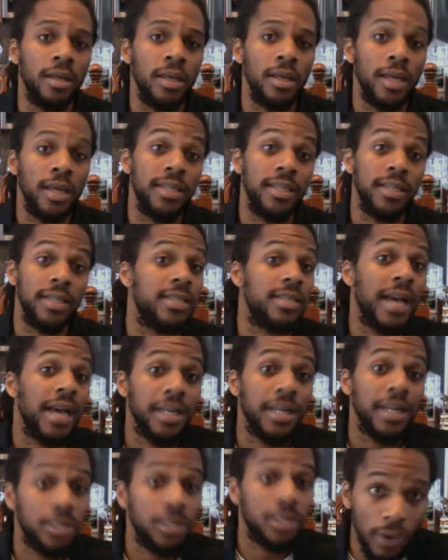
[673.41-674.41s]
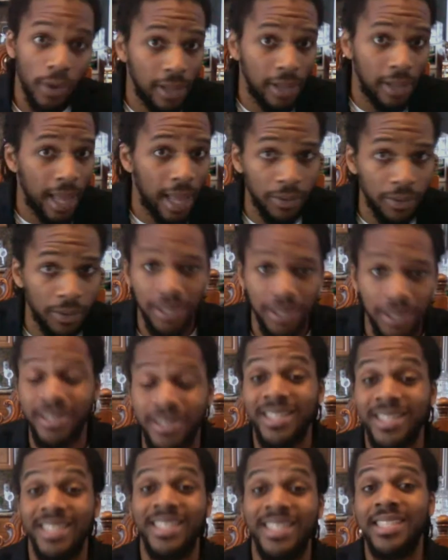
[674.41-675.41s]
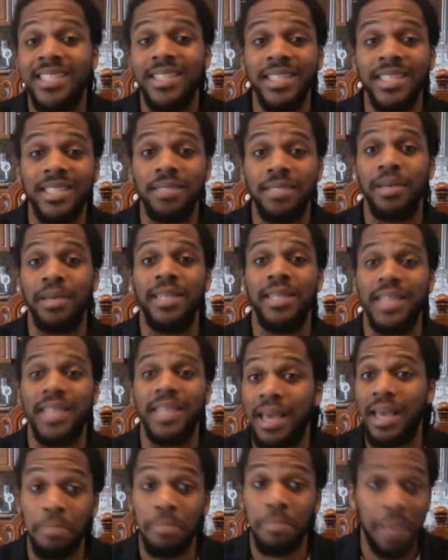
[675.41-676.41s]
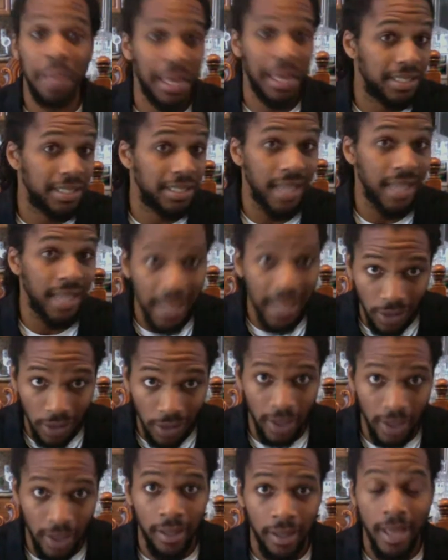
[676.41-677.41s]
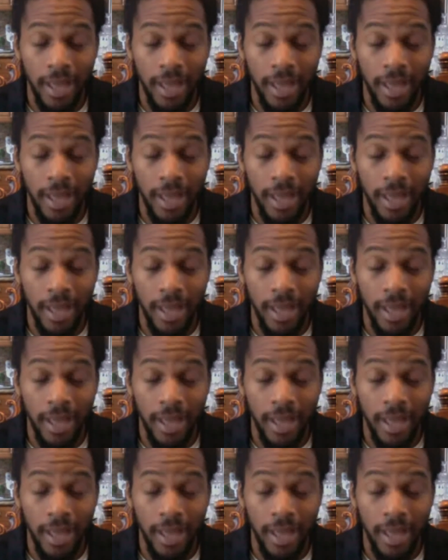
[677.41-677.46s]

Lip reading: and decided to roll out with their statistics-based campaigns anyway.